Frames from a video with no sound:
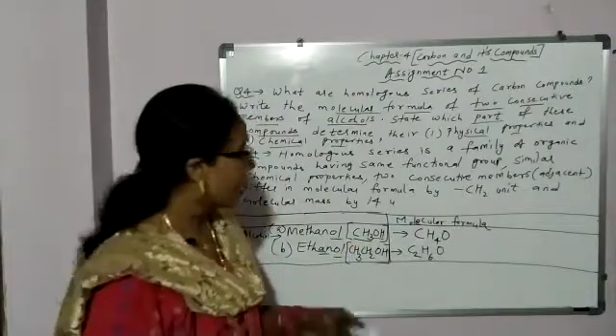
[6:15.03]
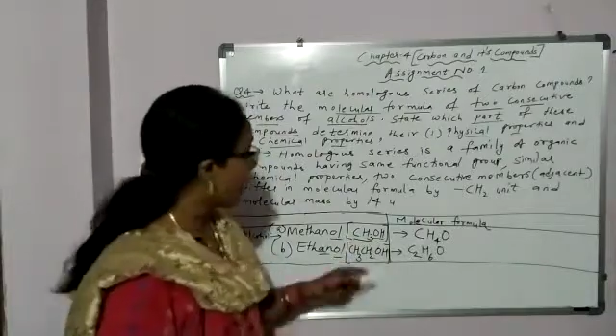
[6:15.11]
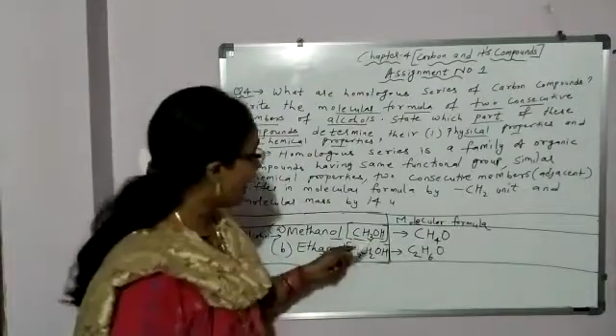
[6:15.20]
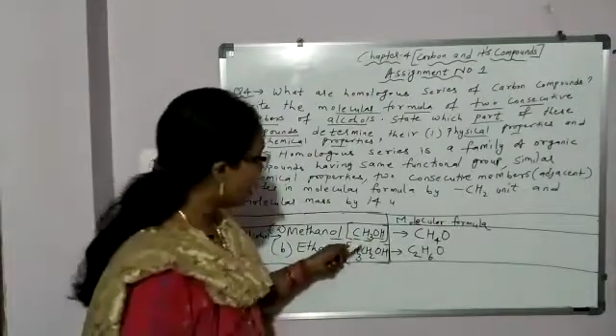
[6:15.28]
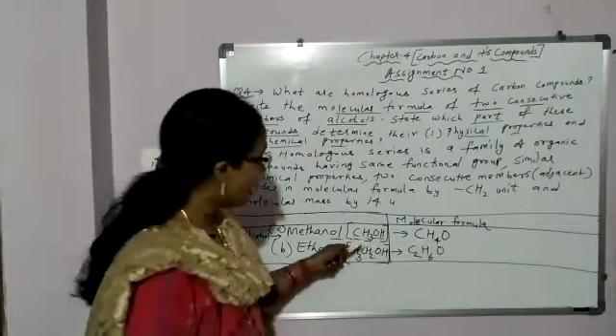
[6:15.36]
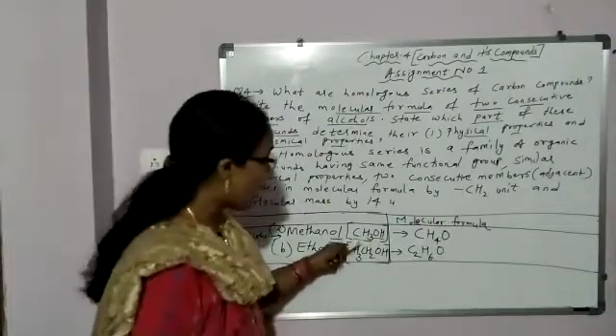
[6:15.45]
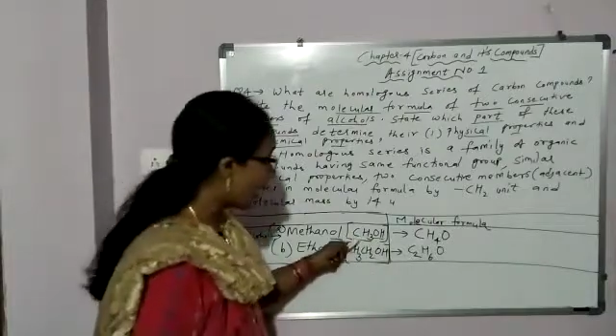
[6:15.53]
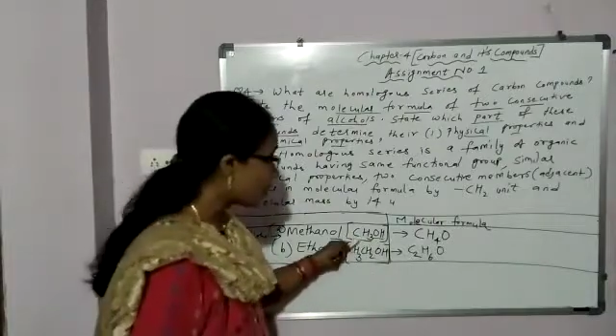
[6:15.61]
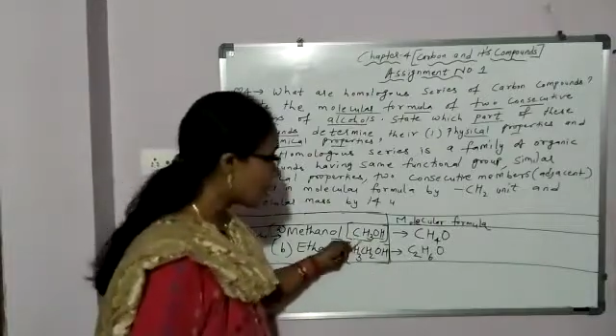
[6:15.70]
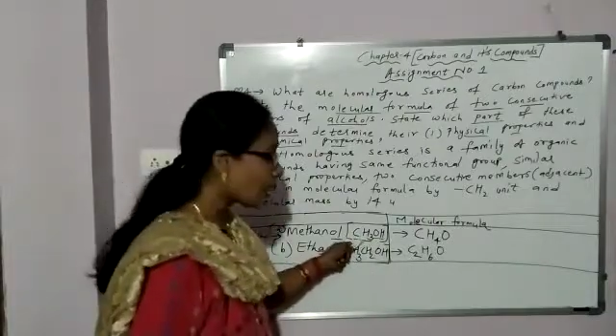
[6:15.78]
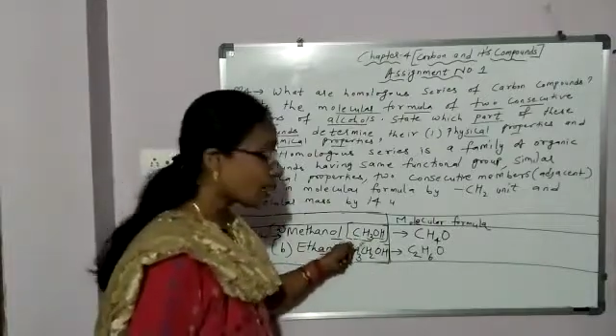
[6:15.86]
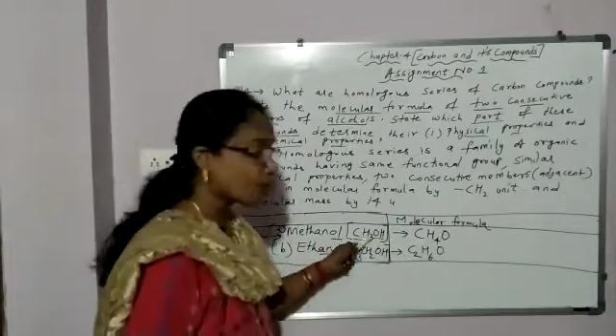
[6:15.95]
and
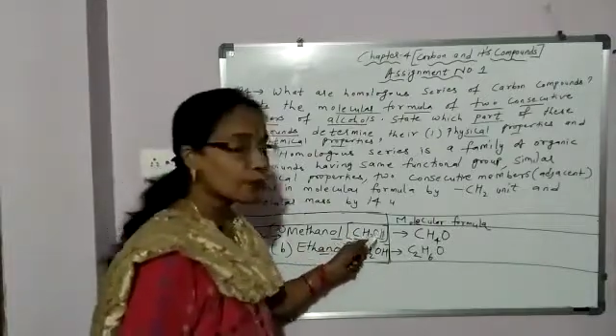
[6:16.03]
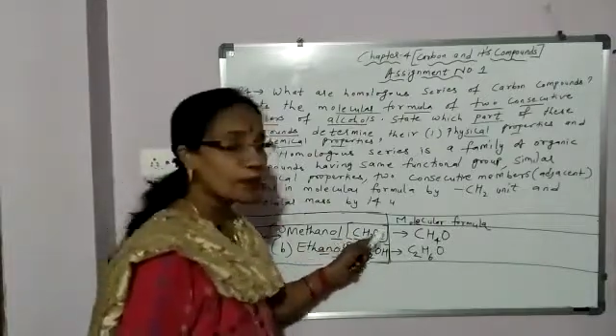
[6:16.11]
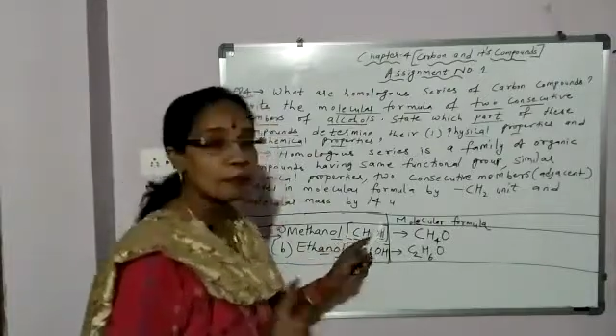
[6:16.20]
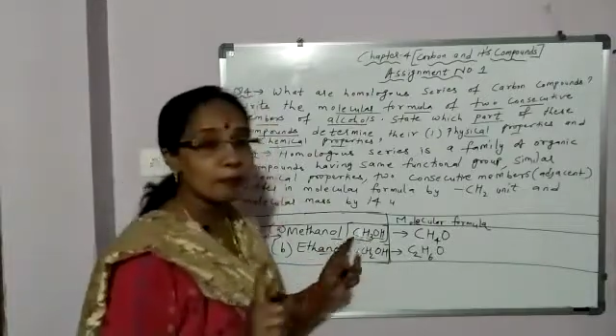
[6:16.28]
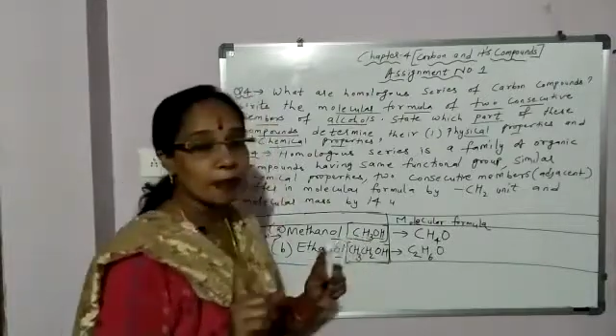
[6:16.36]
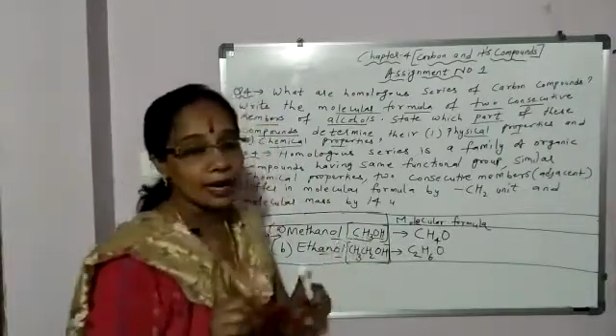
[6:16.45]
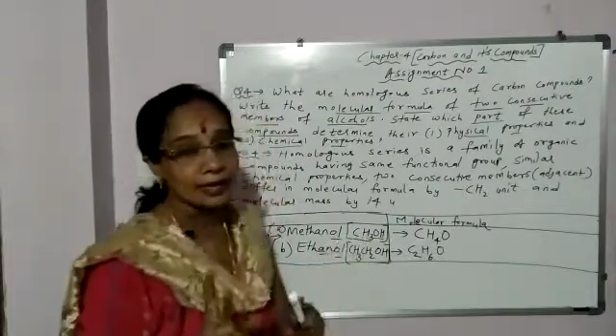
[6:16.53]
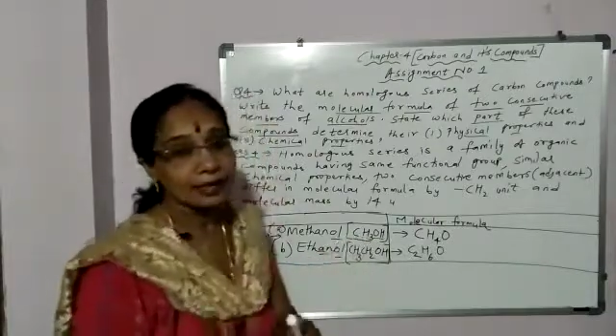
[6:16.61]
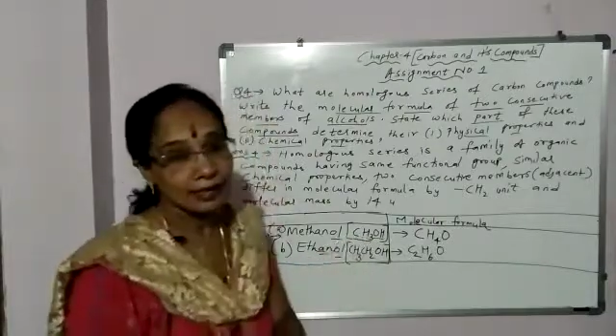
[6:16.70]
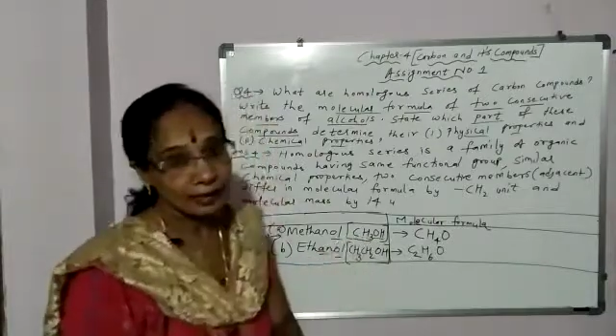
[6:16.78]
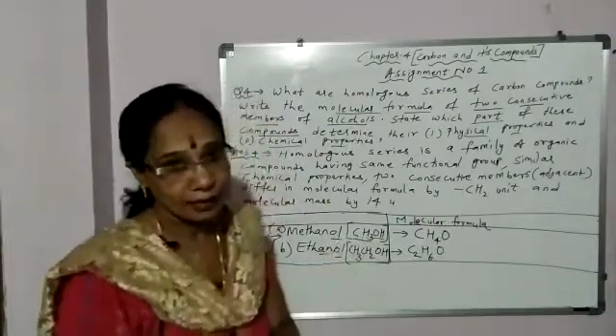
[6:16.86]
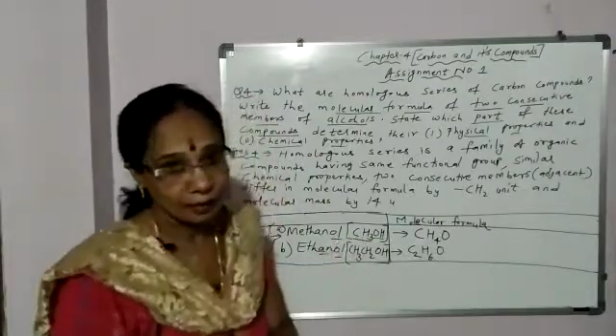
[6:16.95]
hydrocarbon
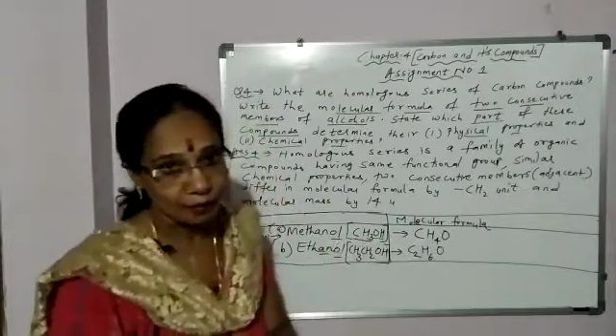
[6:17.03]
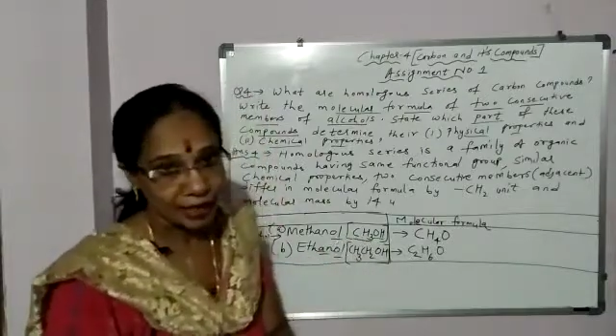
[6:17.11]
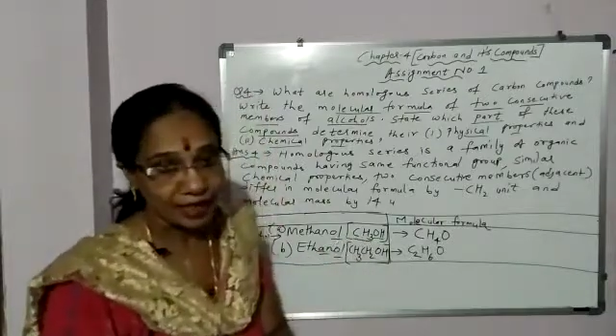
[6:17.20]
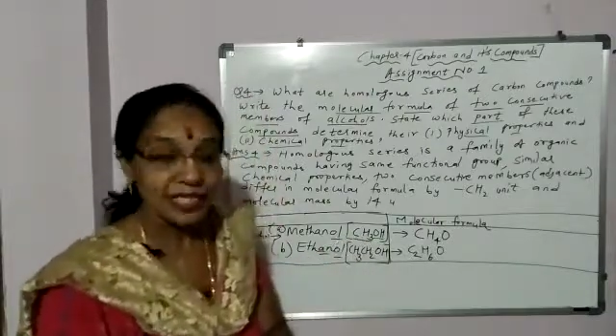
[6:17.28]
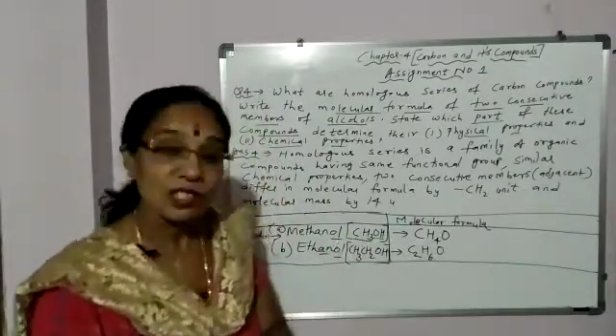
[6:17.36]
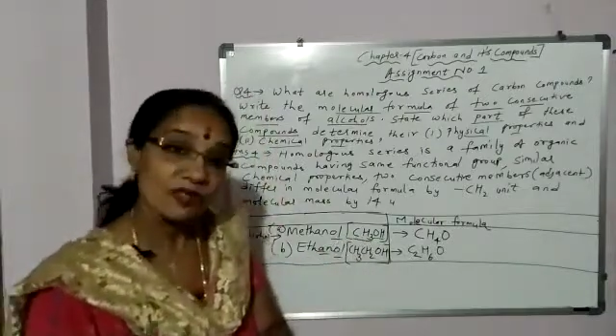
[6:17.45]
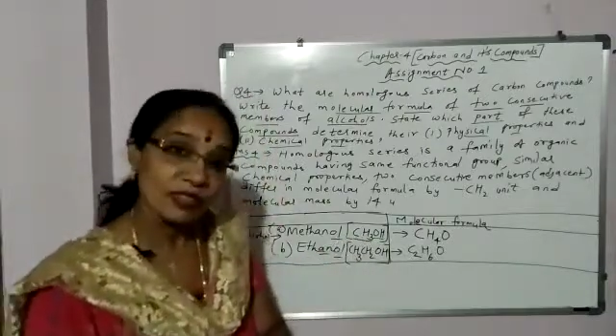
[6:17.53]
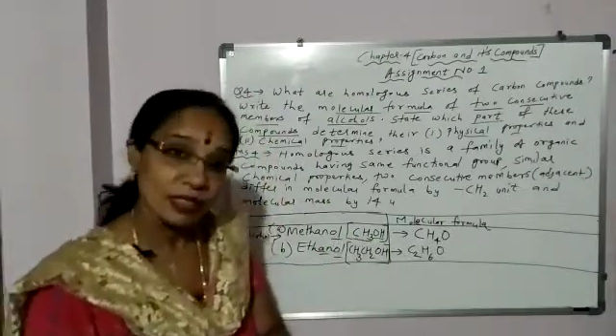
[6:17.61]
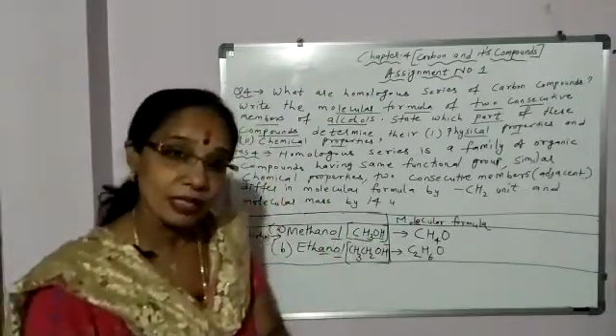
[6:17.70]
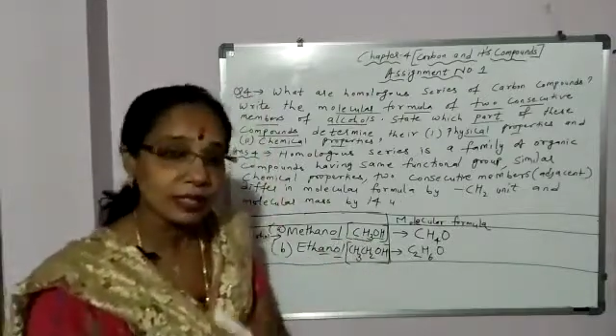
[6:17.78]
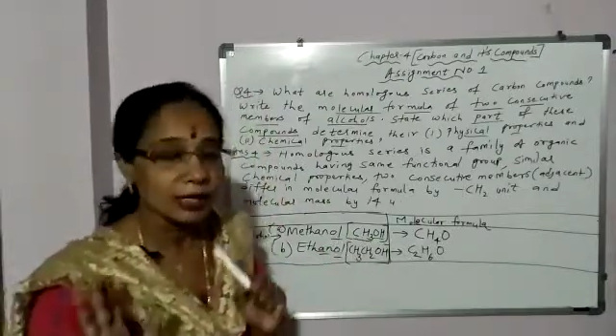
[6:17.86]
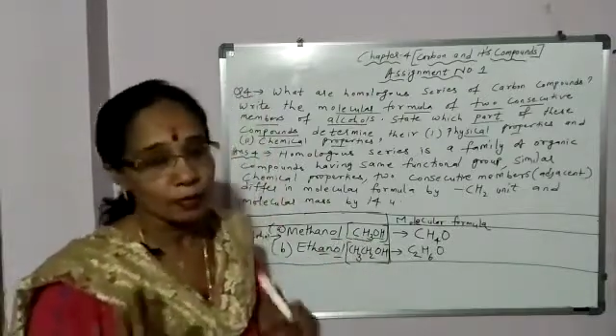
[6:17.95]
part determines
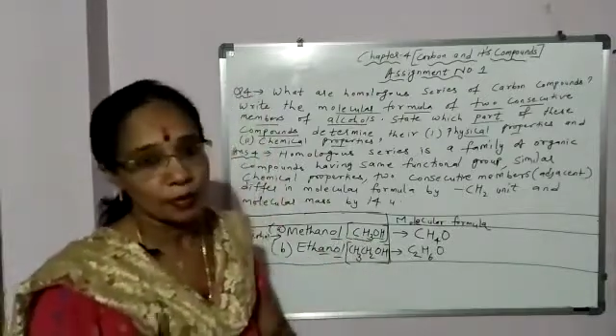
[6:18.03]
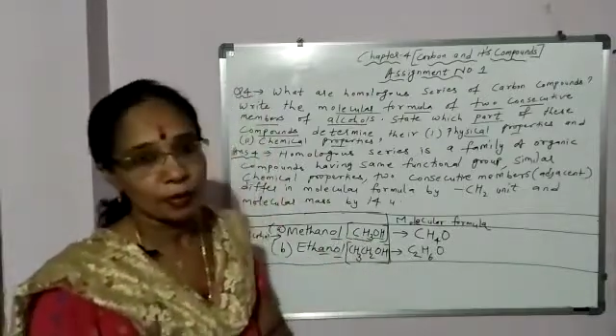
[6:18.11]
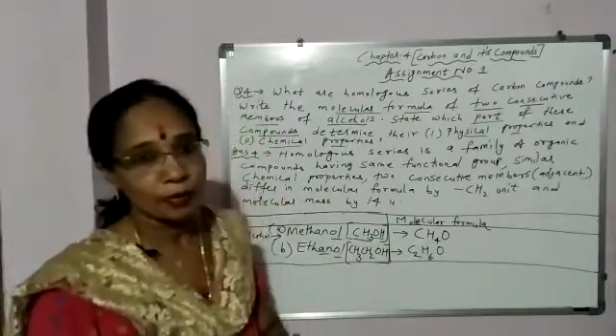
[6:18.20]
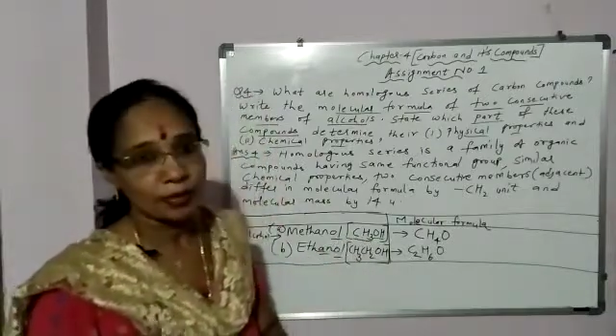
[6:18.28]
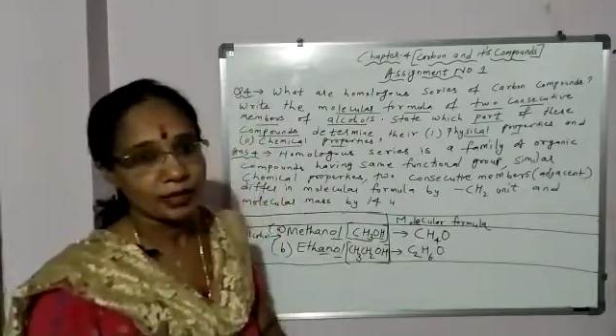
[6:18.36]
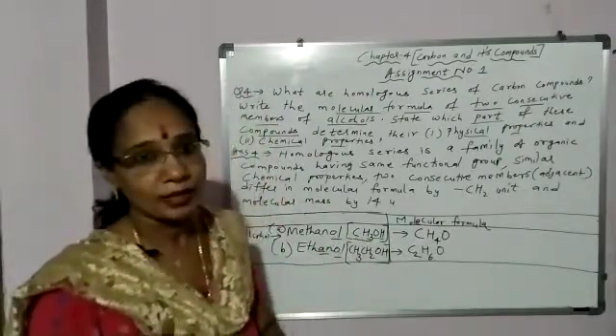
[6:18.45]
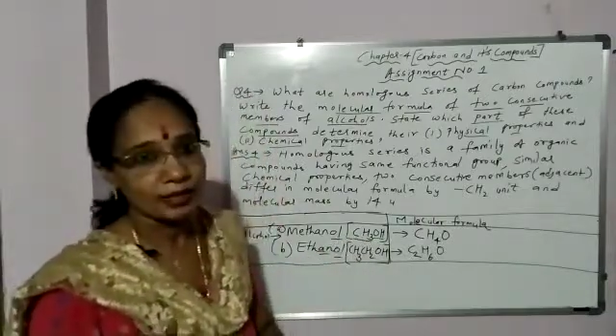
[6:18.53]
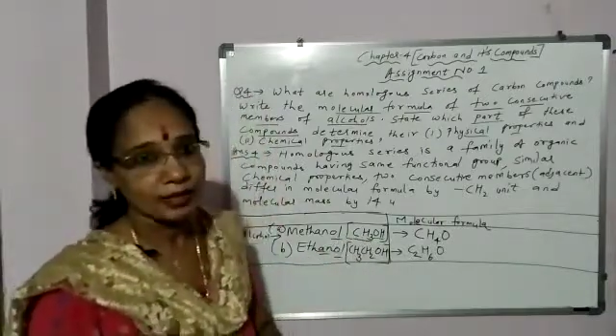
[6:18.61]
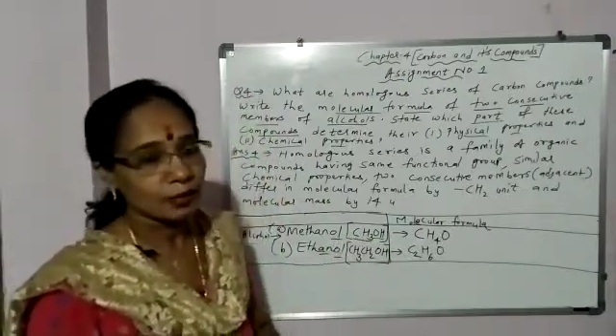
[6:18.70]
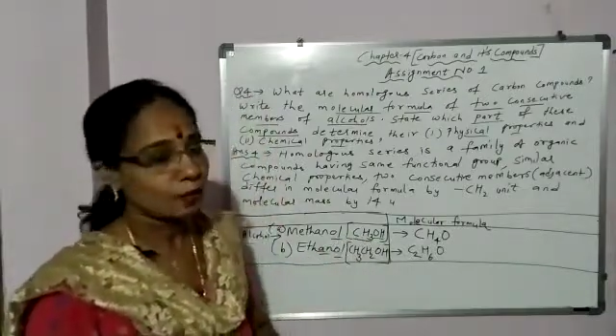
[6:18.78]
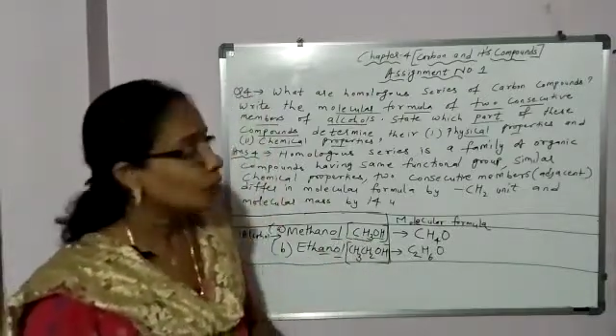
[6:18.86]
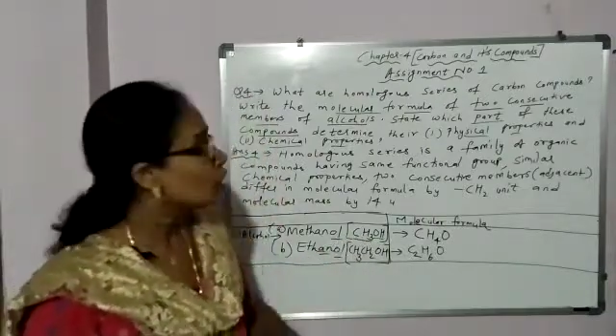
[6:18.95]
physical properties.